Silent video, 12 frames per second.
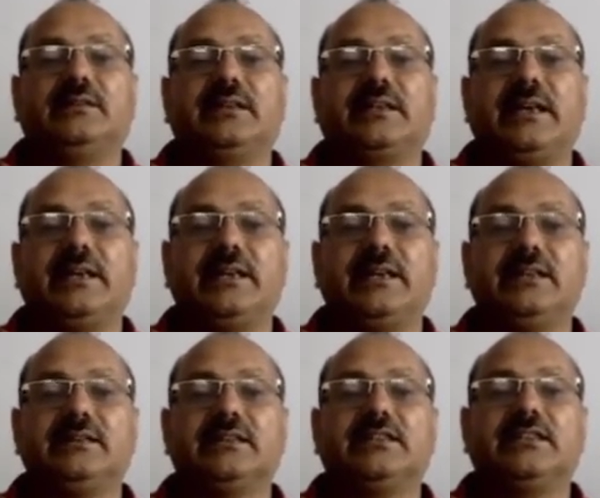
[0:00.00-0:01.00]
The category
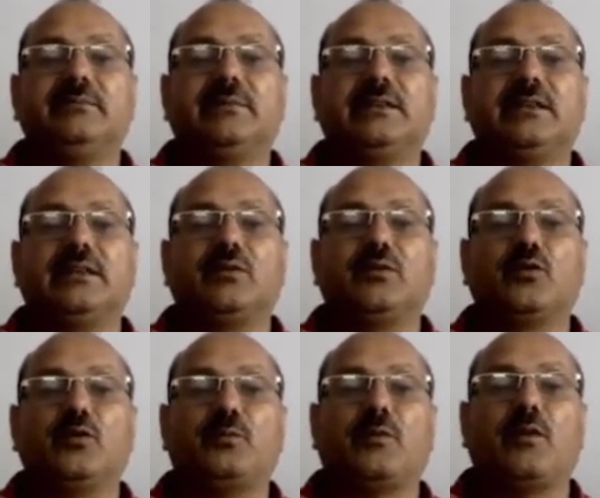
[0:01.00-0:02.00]
is nothing but
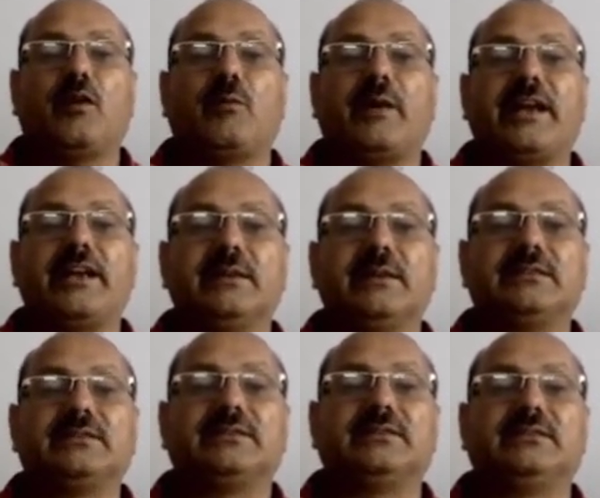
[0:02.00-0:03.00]
group of
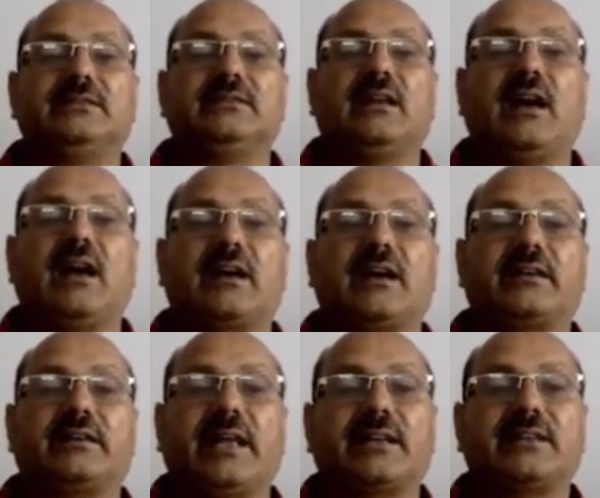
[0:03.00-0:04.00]
animals or
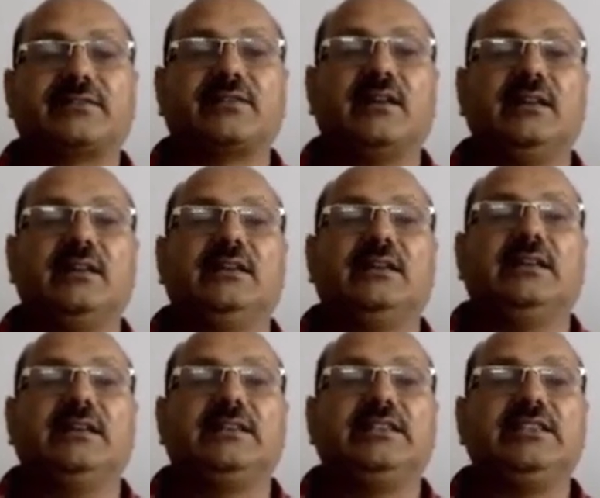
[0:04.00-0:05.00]
taxa.
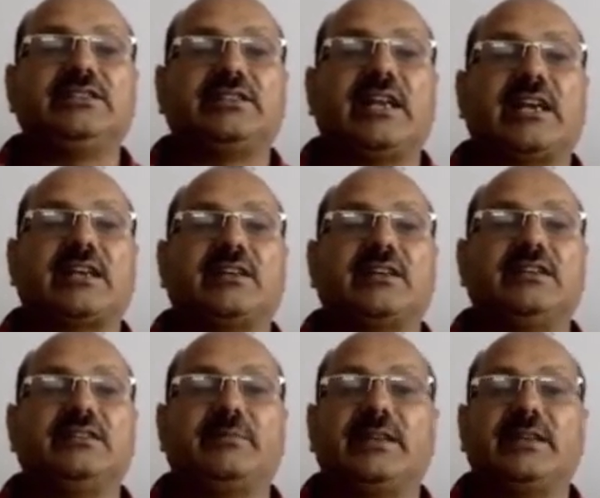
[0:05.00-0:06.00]
Each taxa
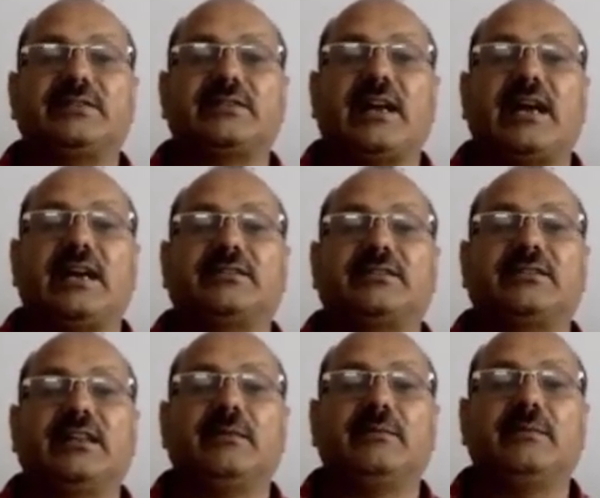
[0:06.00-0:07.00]
is placed at
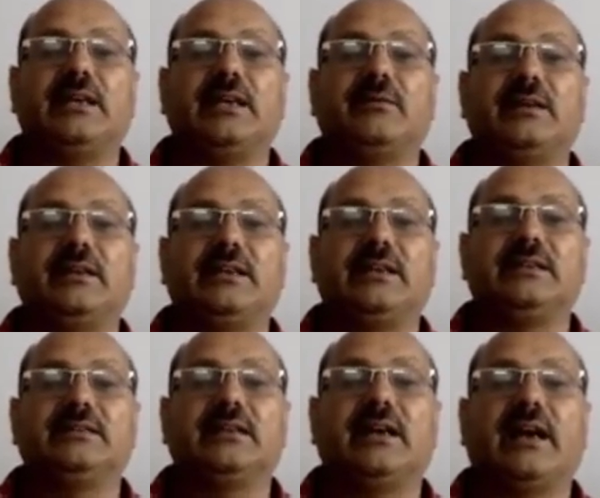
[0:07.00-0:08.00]
same level
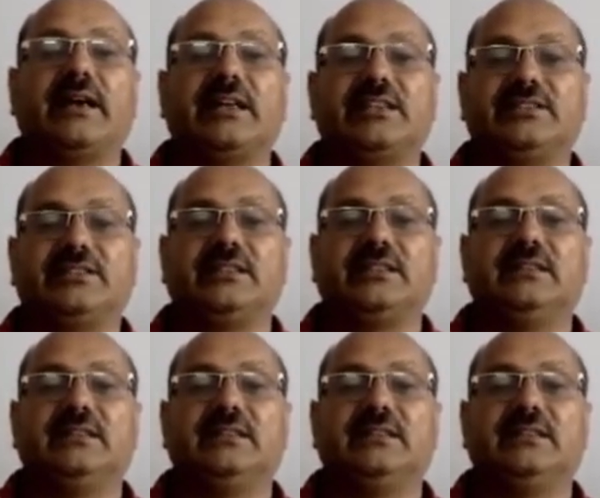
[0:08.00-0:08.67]
in hierarchy.